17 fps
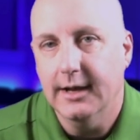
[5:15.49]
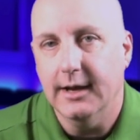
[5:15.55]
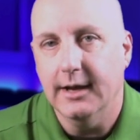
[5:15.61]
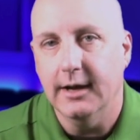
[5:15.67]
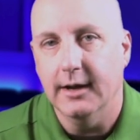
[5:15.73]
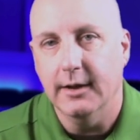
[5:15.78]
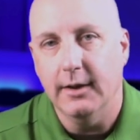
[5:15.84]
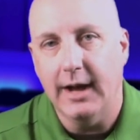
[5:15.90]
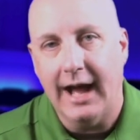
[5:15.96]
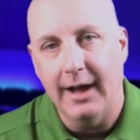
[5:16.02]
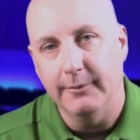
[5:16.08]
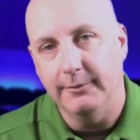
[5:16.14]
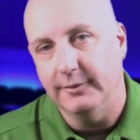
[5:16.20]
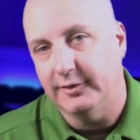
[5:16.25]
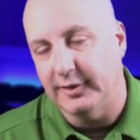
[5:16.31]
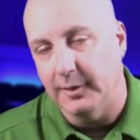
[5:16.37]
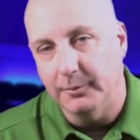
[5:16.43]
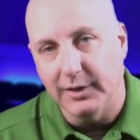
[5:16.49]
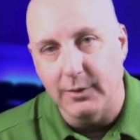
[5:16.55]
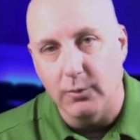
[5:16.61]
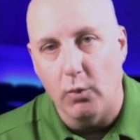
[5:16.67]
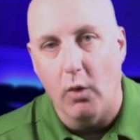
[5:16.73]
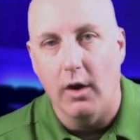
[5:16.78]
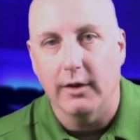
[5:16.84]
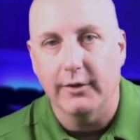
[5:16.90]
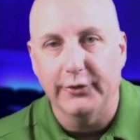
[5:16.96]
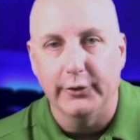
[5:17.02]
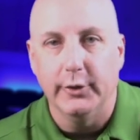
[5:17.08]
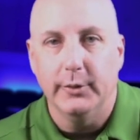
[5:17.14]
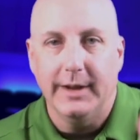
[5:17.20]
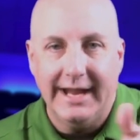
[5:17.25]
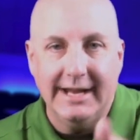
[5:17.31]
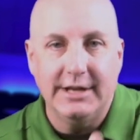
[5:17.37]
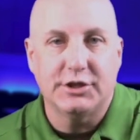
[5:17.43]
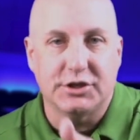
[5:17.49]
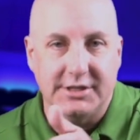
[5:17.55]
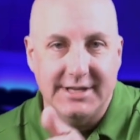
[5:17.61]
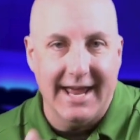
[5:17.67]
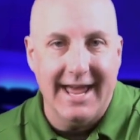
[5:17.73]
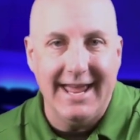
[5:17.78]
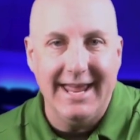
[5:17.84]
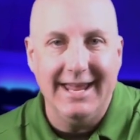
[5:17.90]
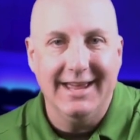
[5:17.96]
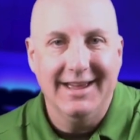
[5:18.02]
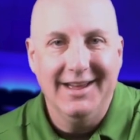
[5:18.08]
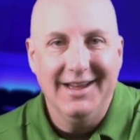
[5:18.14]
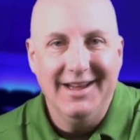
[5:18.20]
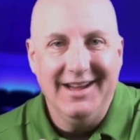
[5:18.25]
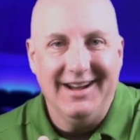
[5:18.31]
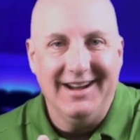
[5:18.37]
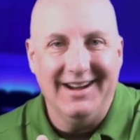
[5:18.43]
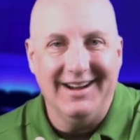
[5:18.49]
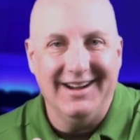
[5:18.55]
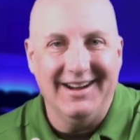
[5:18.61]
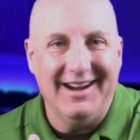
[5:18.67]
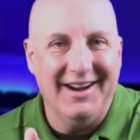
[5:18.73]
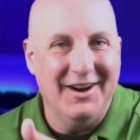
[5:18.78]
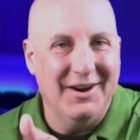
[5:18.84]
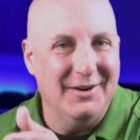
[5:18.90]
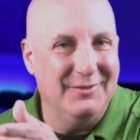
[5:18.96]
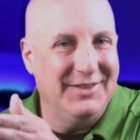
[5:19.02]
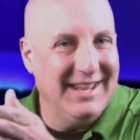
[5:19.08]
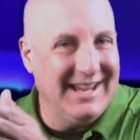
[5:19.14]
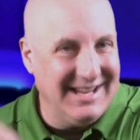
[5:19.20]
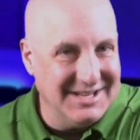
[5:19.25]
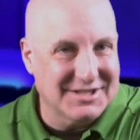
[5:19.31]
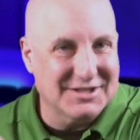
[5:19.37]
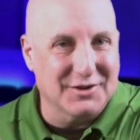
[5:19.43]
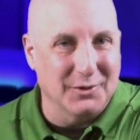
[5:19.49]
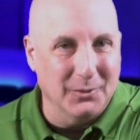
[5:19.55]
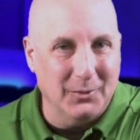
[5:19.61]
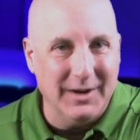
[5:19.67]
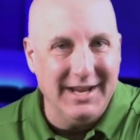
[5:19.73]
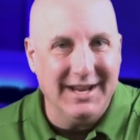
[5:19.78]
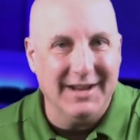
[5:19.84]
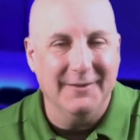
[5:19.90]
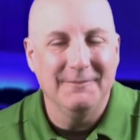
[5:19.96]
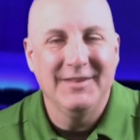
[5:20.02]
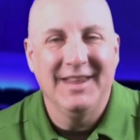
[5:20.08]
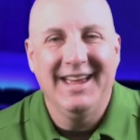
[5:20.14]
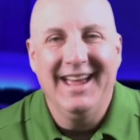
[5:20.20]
I've simply walked through each day of the Easter week